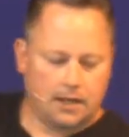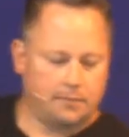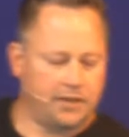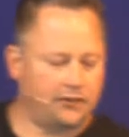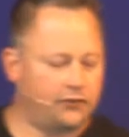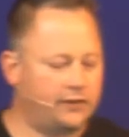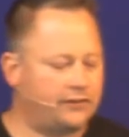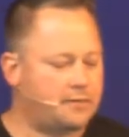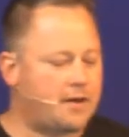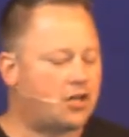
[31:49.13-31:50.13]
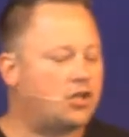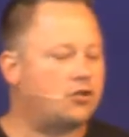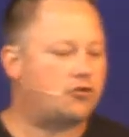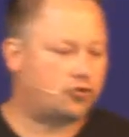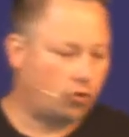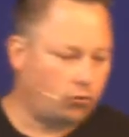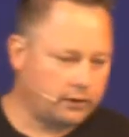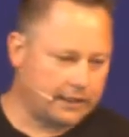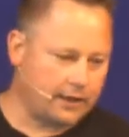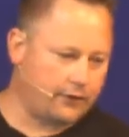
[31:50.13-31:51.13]
Ministry isn't about
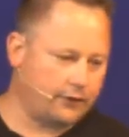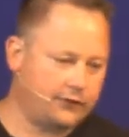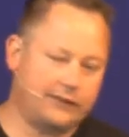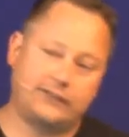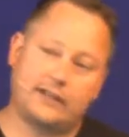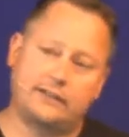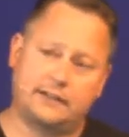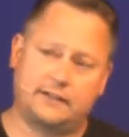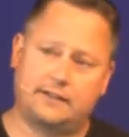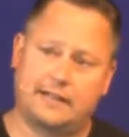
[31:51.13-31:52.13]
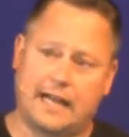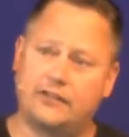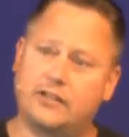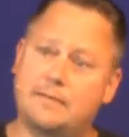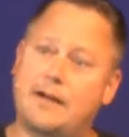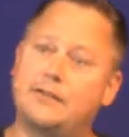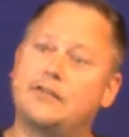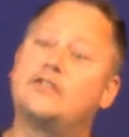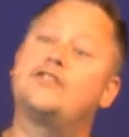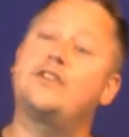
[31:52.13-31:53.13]
controlling others. He says it's actually about
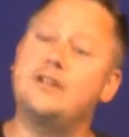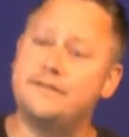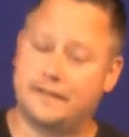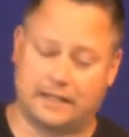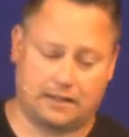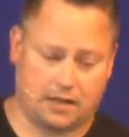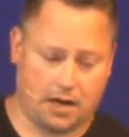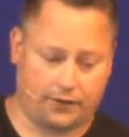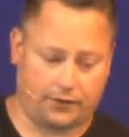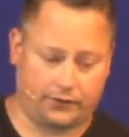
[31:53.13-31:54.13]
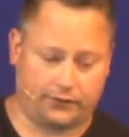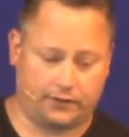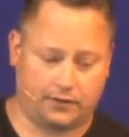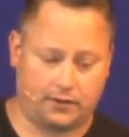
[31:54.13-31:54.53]
serving others.